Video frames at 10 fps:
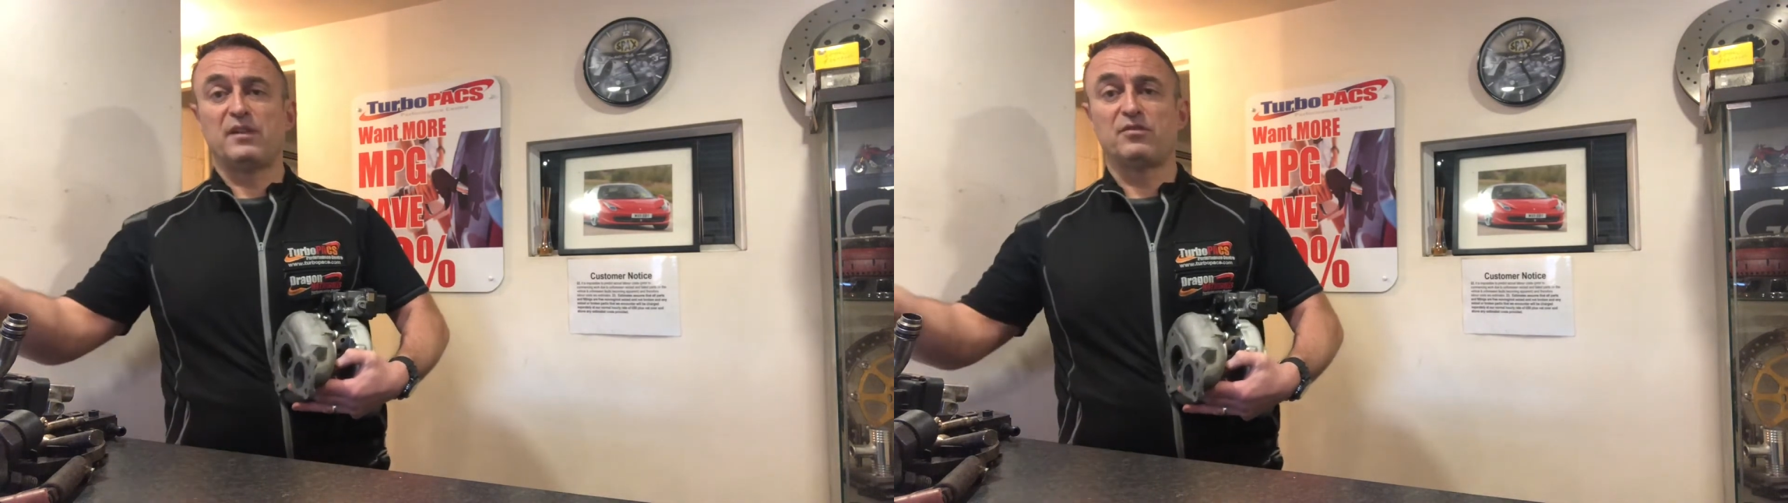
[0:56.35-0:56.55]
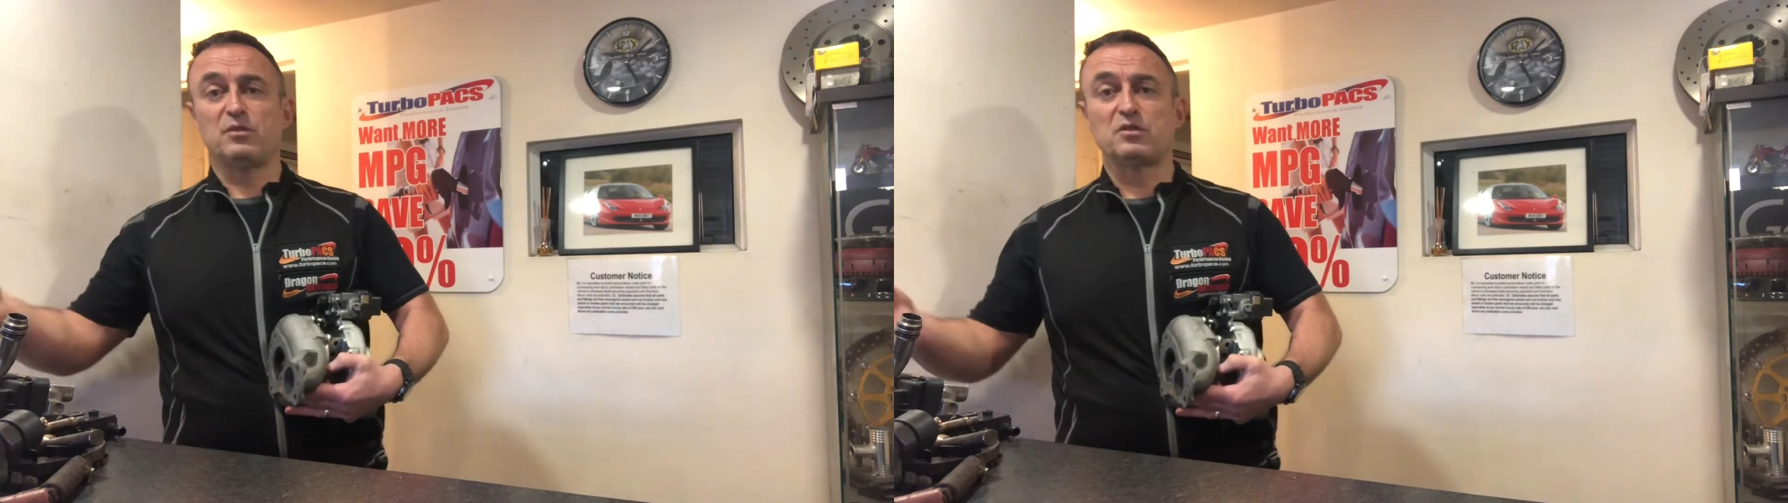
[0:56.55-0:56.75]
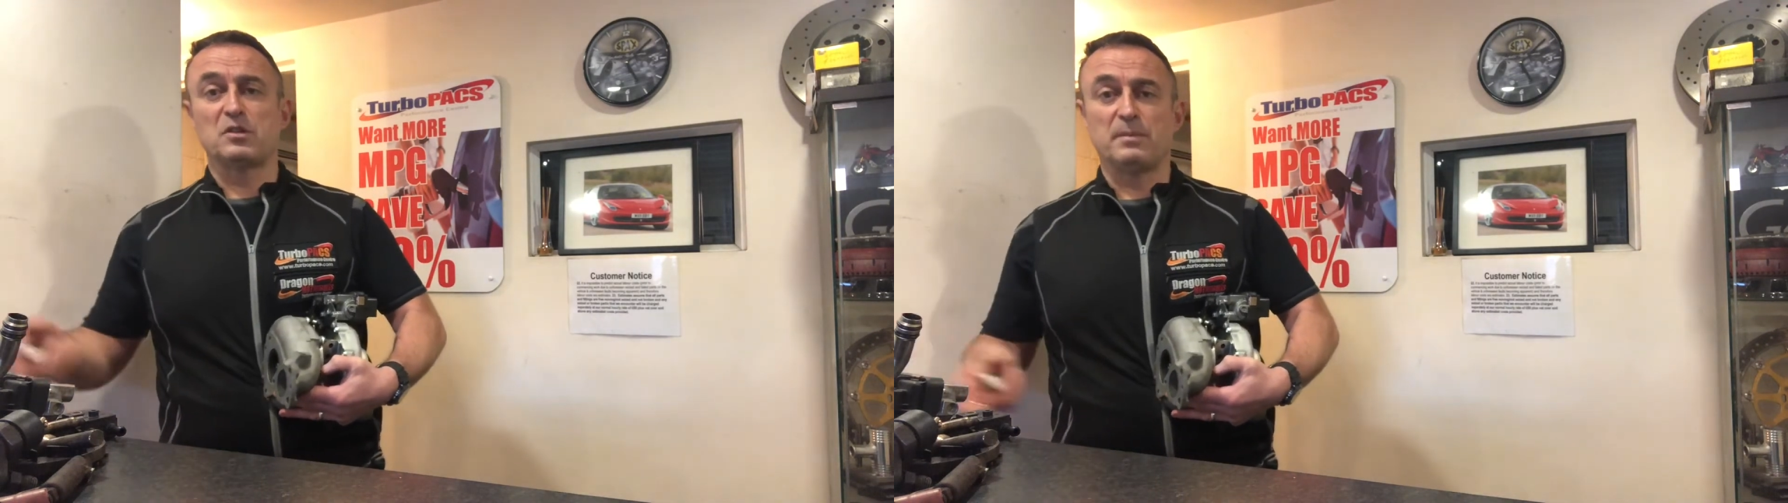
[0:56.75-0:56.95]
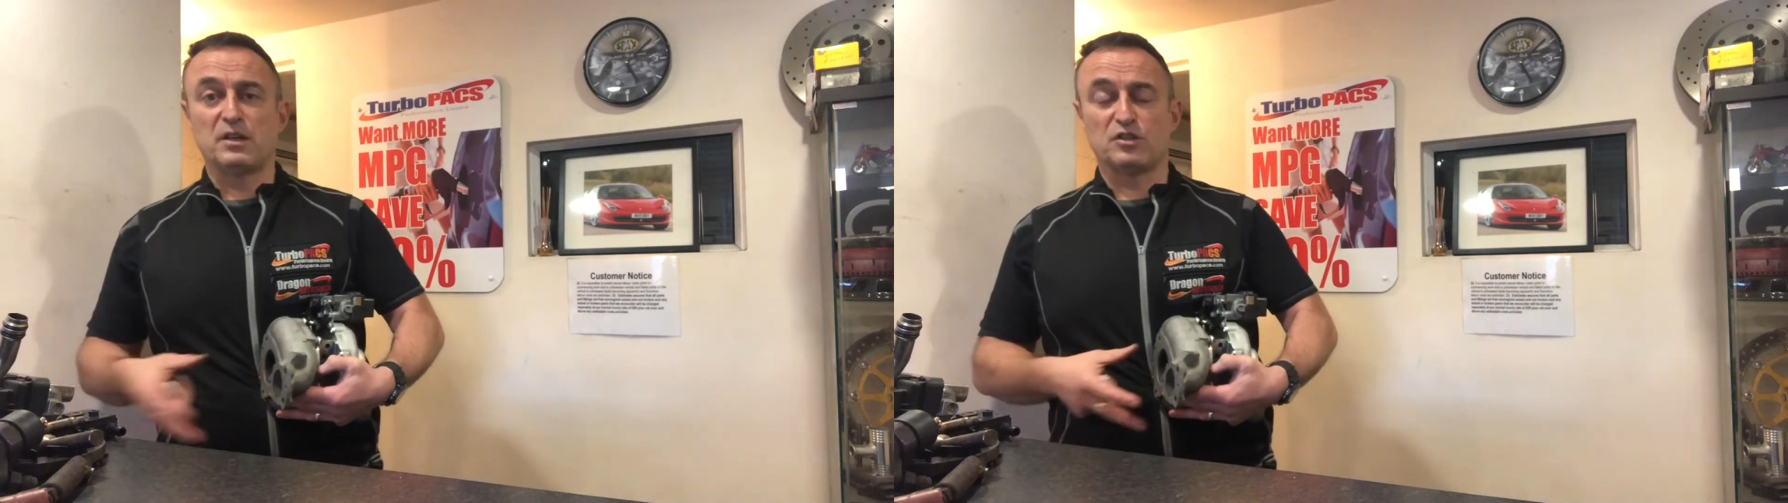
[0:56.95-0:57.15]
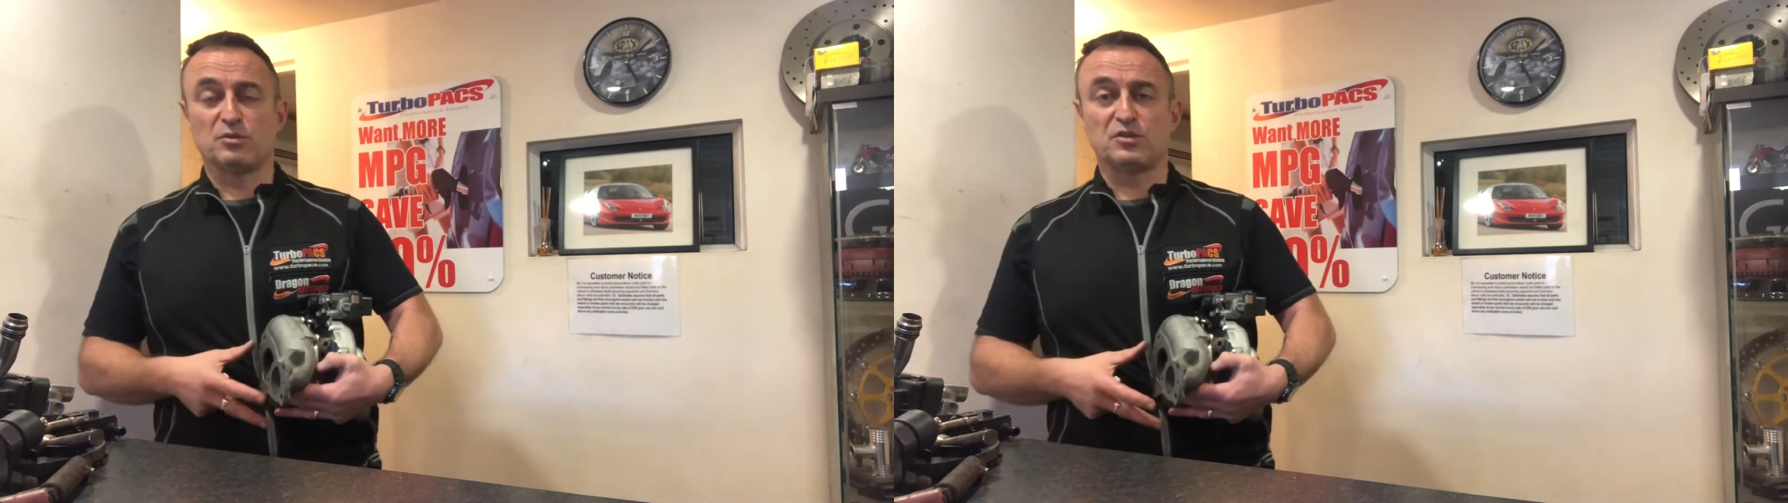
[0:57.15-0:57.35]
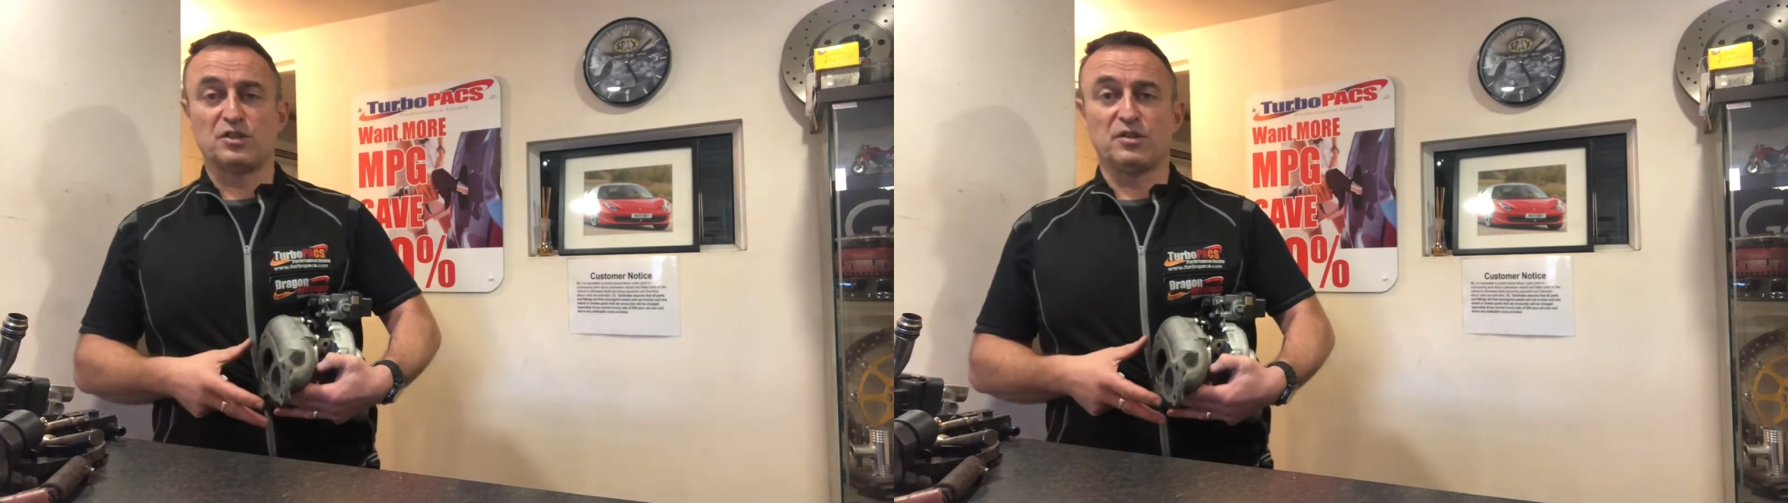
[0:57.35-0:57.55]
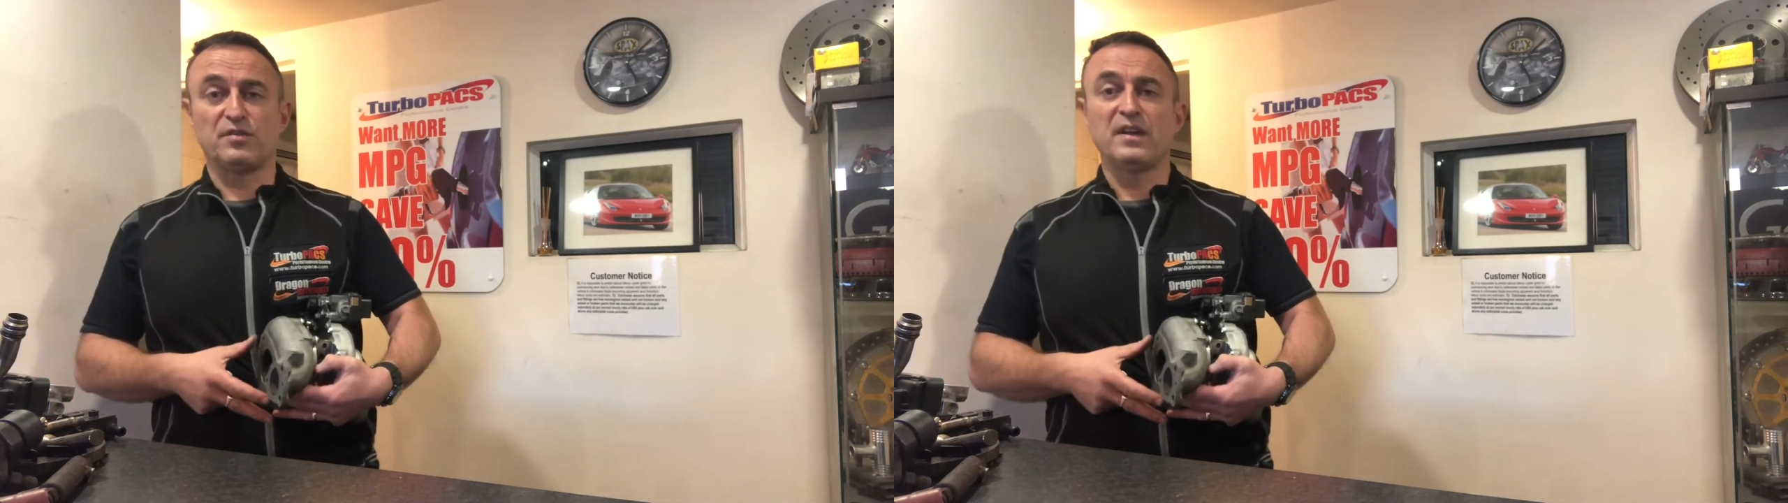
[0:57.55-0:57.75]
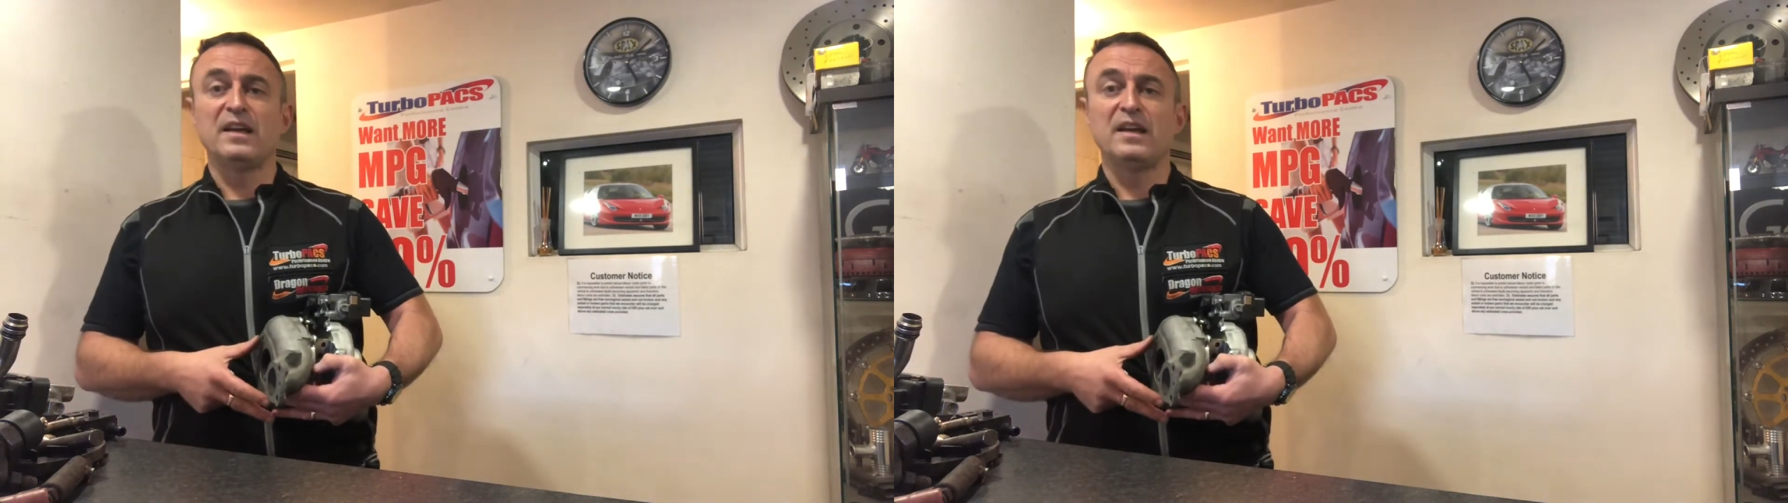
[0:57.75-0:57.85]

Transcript: through to commercial stuff.